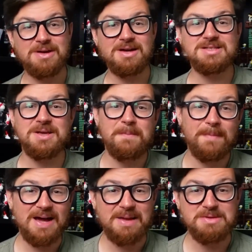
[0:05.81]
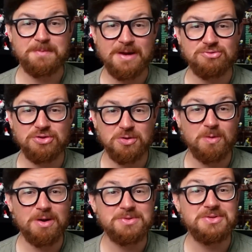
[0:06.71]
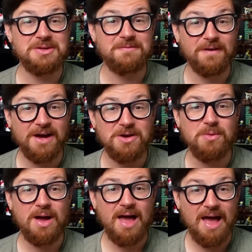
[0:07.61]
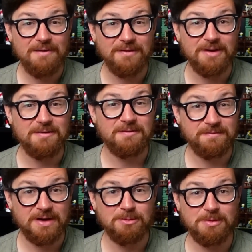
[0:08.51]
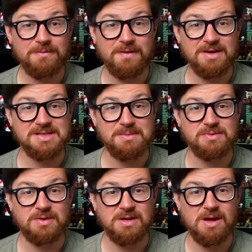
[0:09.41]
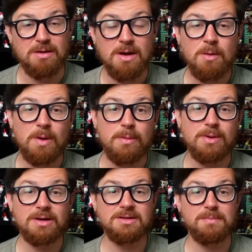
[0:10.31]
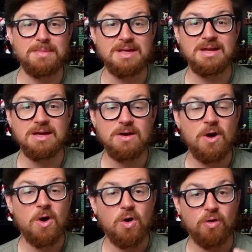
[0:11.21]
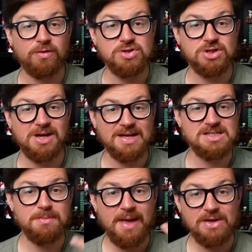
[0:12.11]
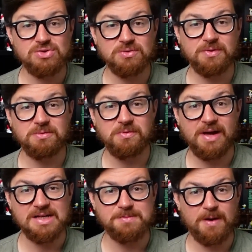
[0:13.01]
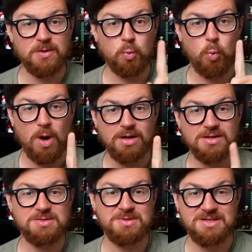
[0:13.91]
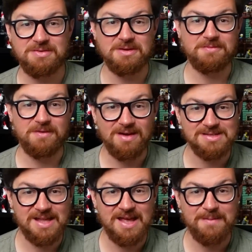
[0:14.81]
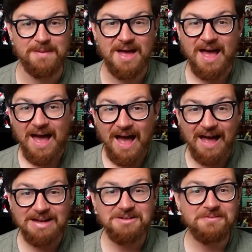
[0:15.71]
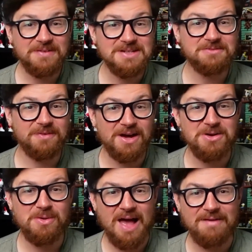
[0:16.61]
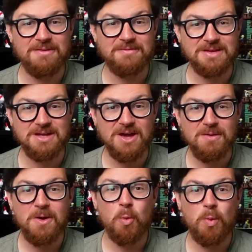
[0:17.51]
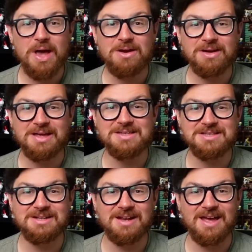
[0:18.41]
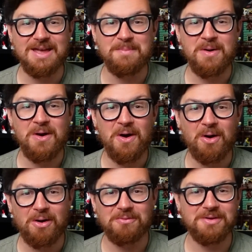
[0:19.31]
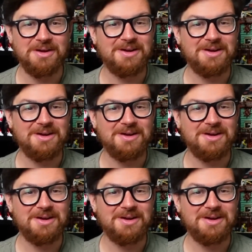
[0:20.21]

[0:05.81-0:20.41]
nerds, my name is Patrick and welcome to the final ever Fun with First Names video, where we look at the meaning, origin and some extra fun facts behind one specific first name. And for this final ever video, we are looking into the name of